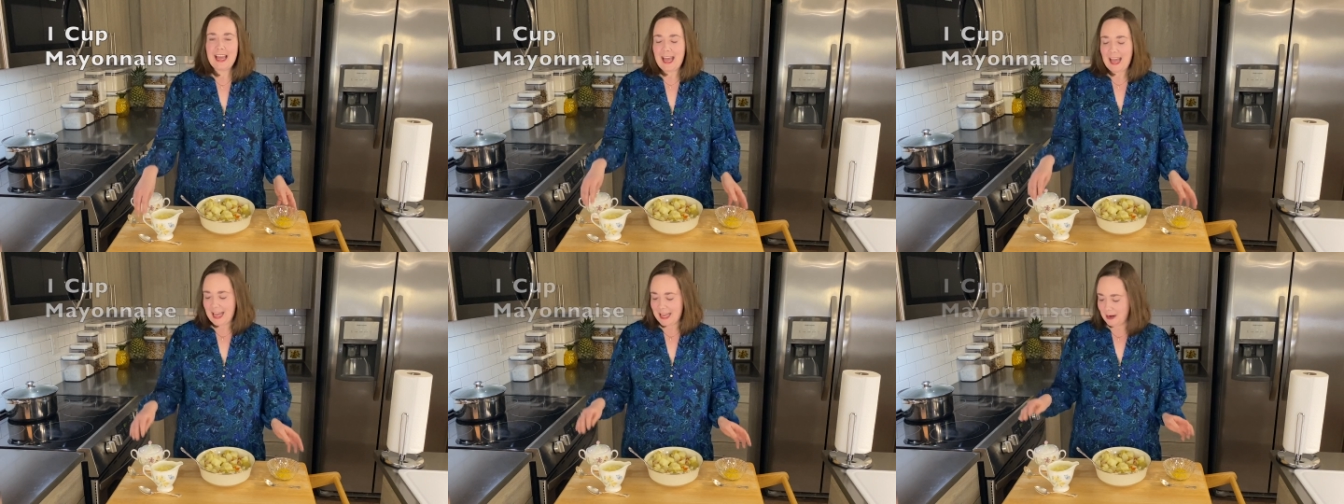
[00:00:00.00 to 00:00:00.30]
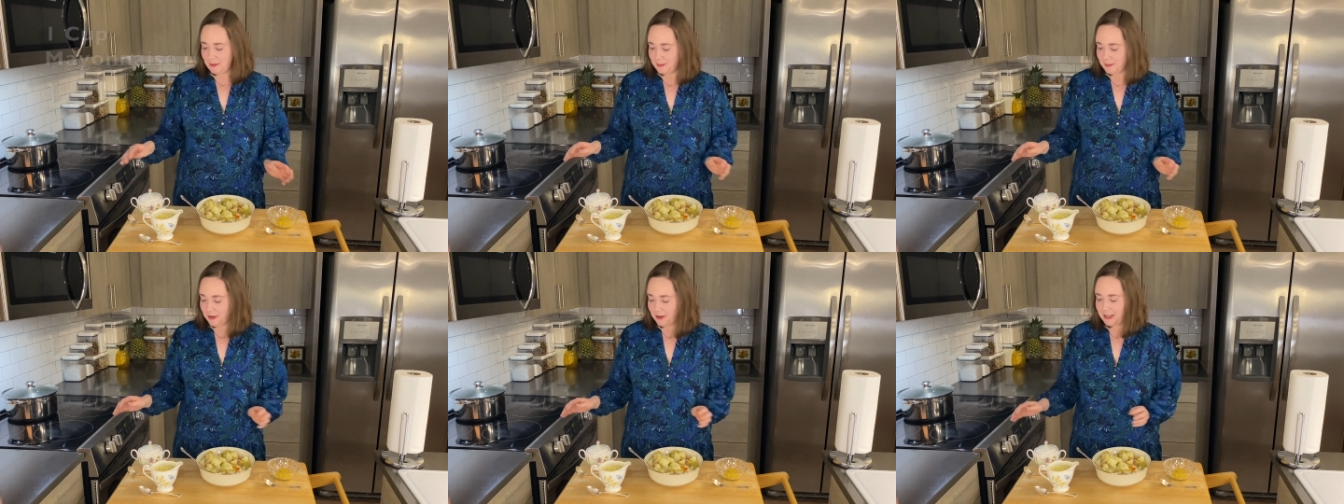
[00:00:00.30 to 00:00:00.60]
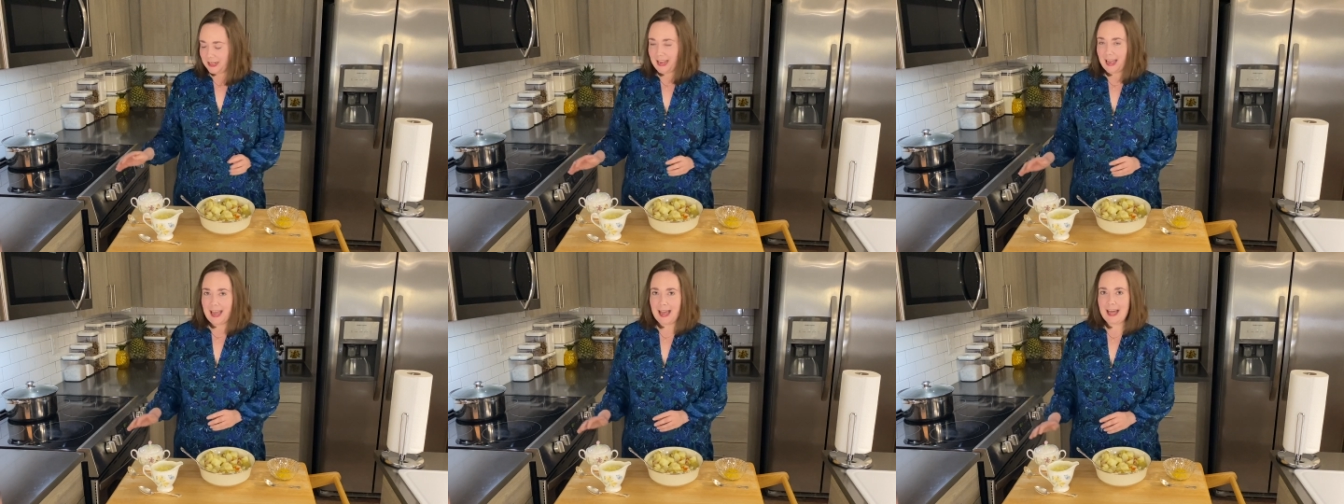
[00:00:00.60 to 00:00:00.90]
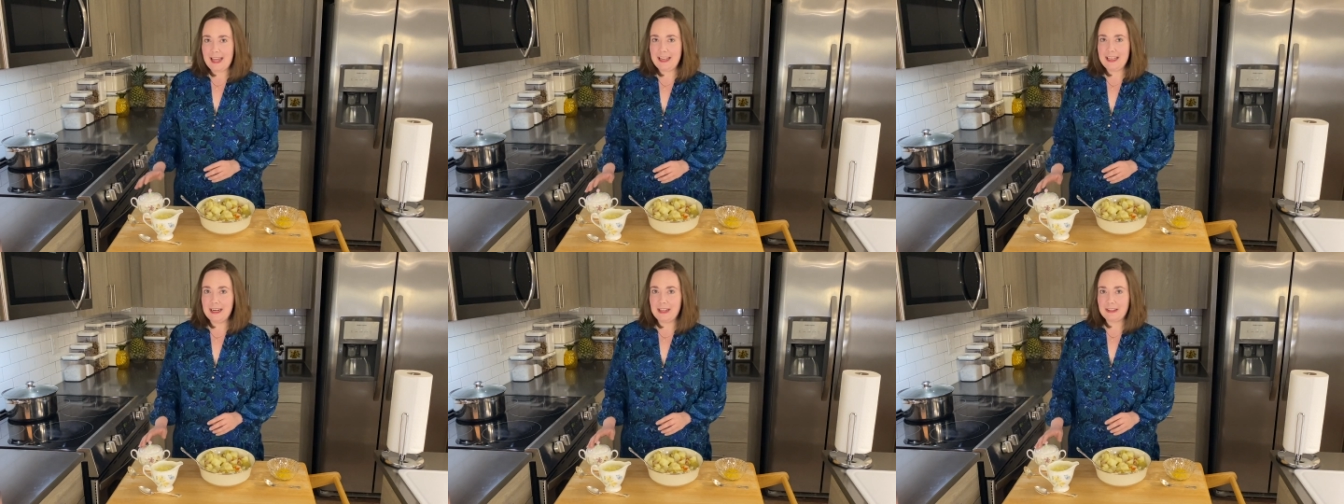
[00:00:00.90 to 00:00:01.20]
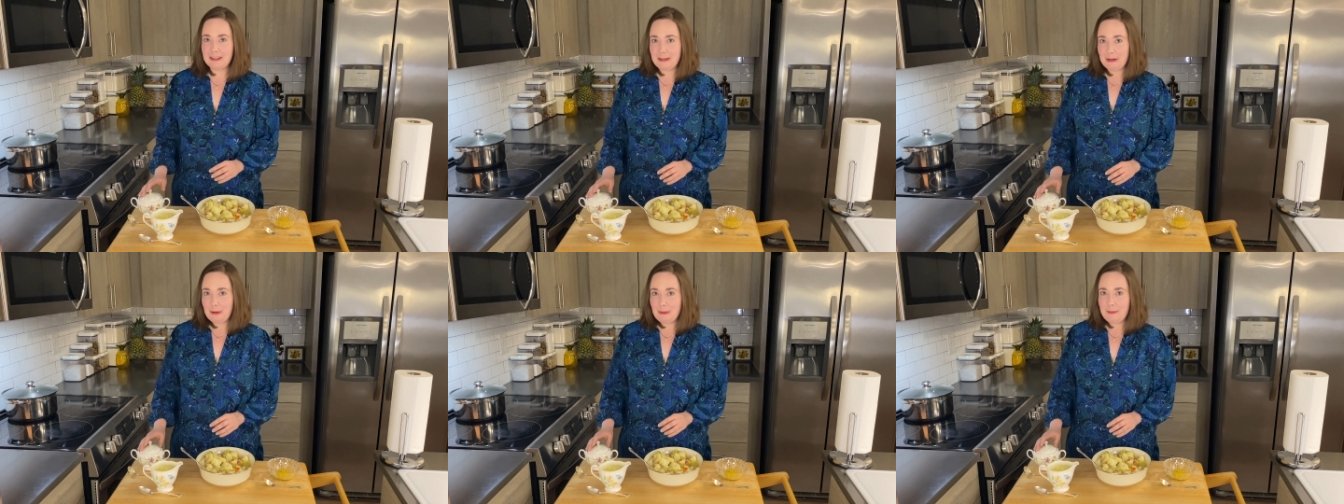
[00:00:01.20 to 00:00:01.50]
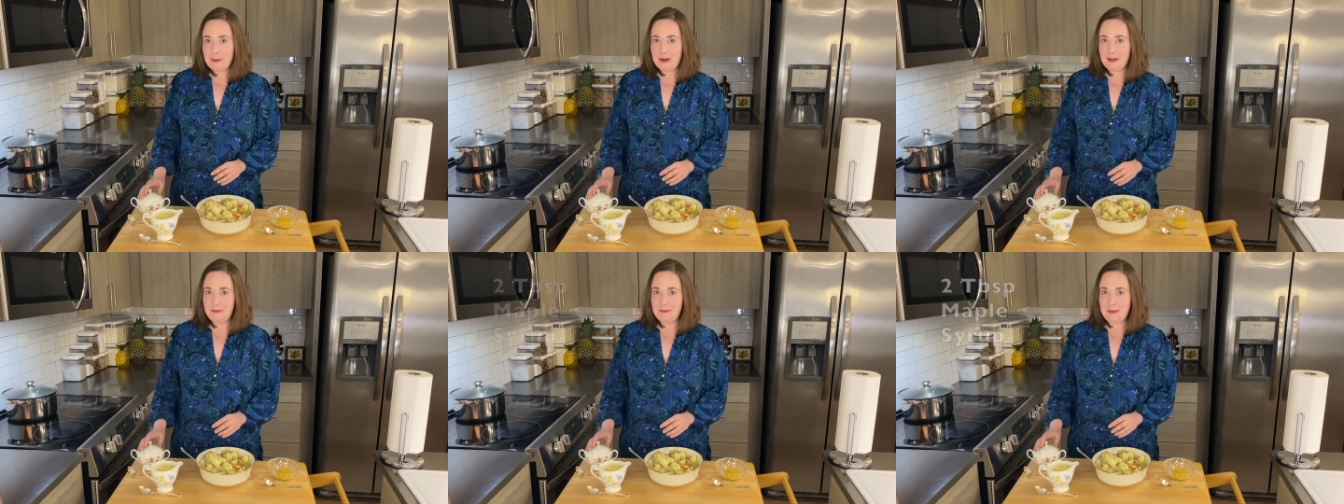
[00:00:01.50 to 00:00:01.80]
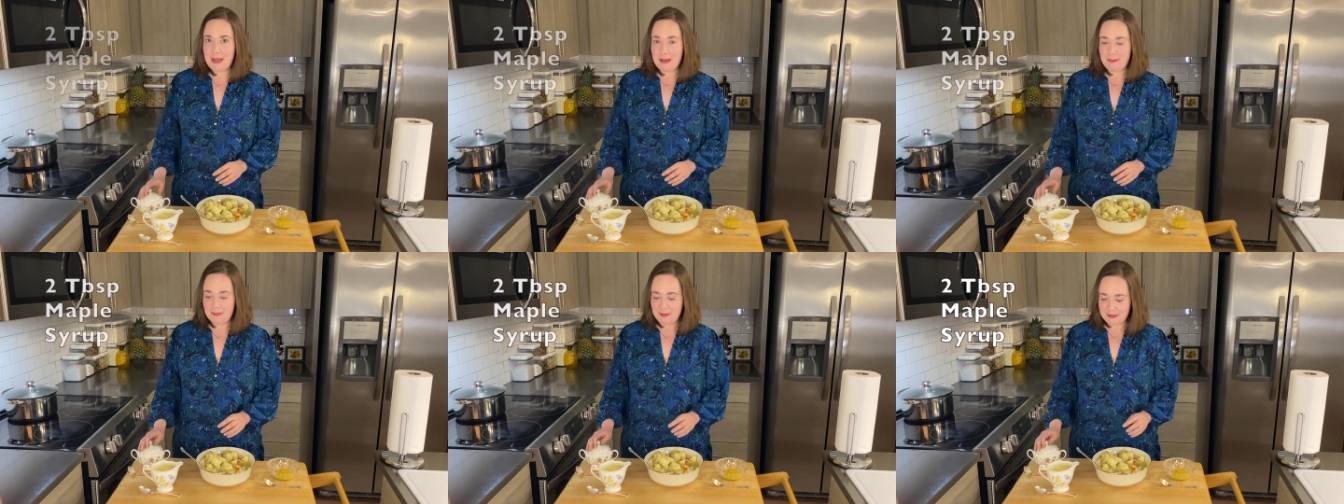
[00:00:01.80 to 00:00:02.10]
and I'm going to add in a little bit of
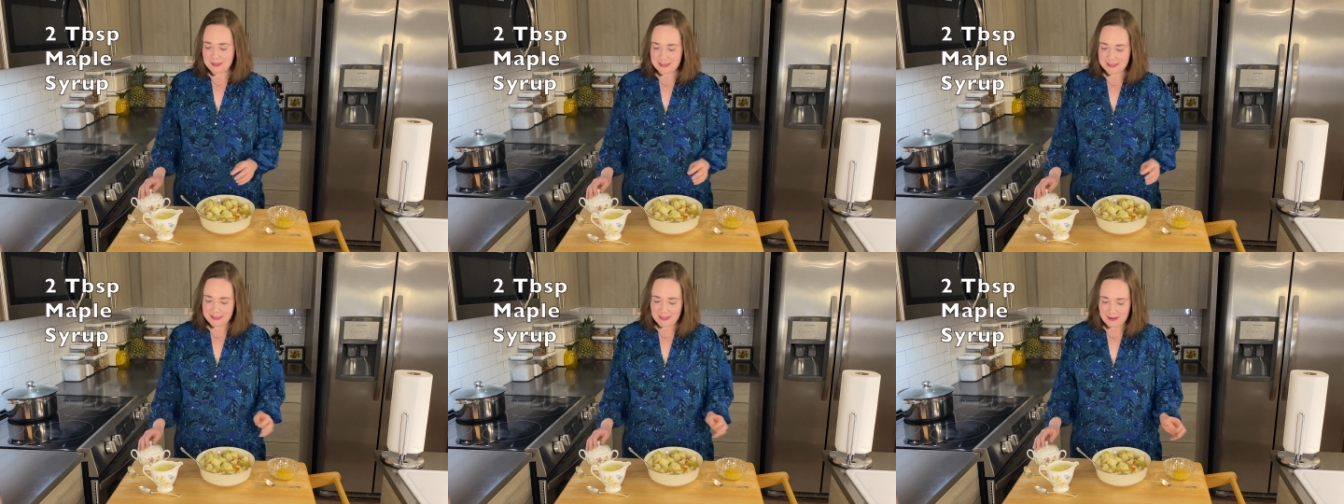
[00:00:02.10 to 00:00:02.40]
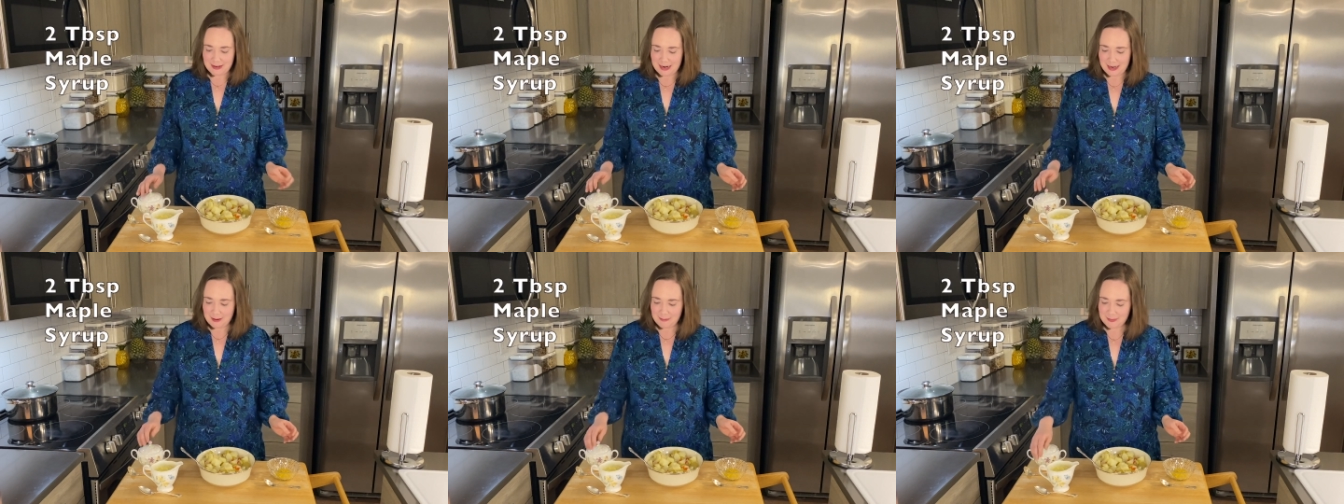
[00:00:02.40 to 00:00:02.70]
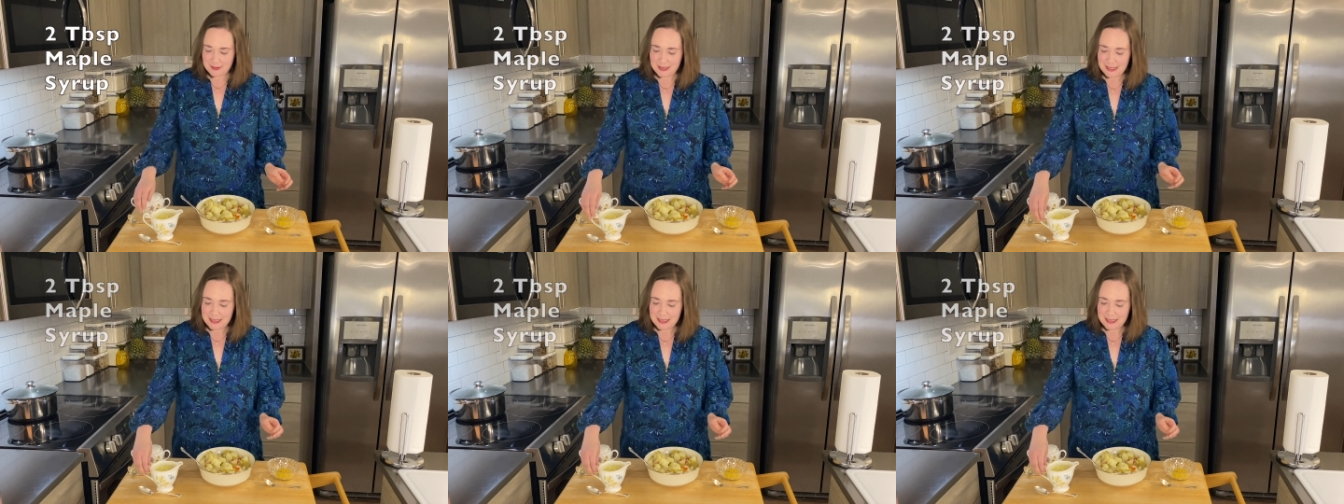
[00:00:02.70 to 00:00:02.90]
maple syrup.